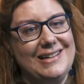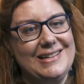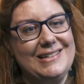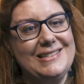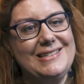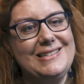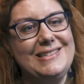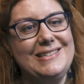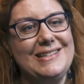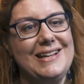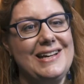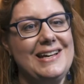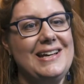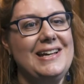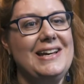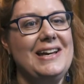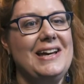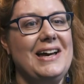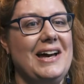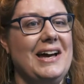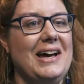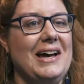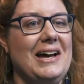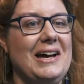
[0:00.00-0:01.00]
us
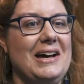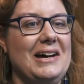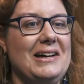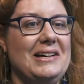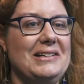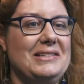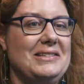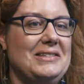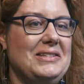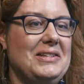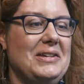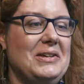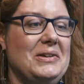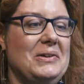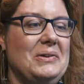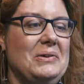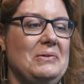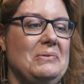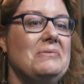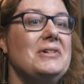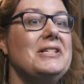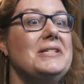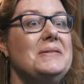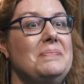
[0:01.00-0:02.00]

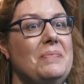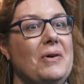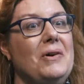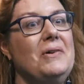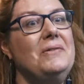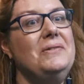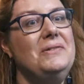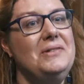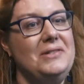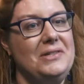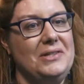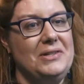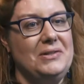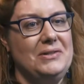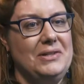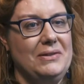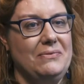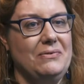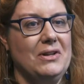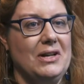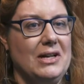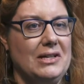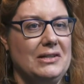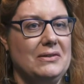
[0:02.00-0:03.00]
to respond to
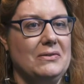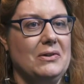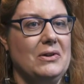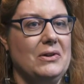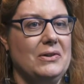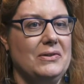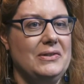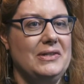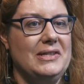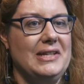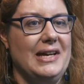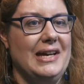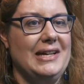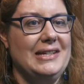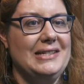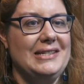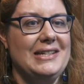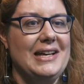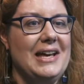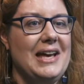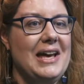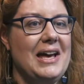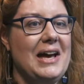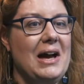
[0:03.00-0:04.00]
different kinds of content
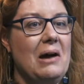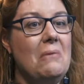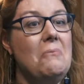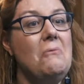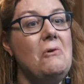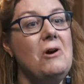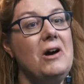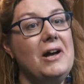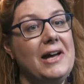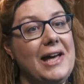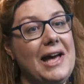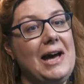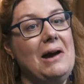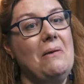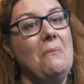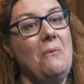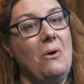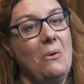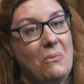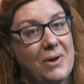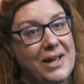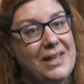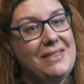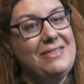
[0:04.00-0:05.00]
and work out
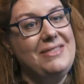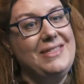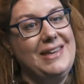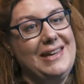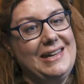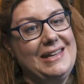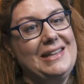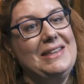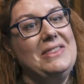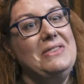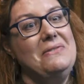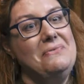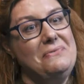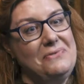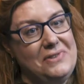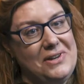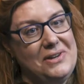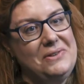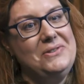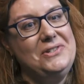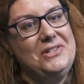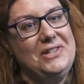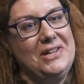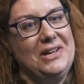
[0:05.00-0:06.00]
what we think the
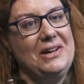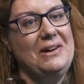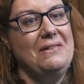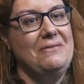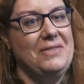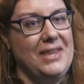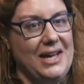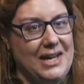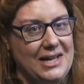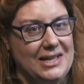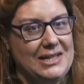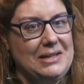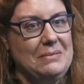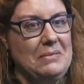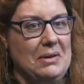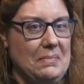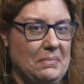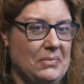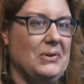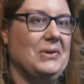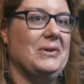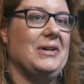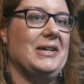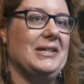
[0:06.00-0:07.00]
future of the academic
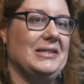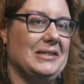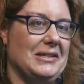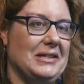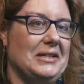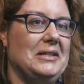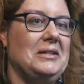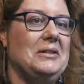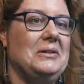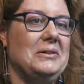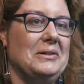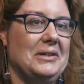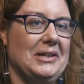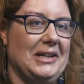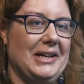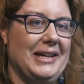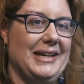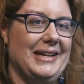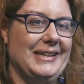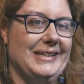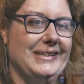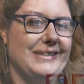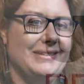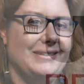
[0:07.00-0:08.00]
book is going to look
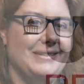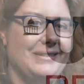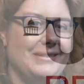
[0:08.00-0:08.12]
like.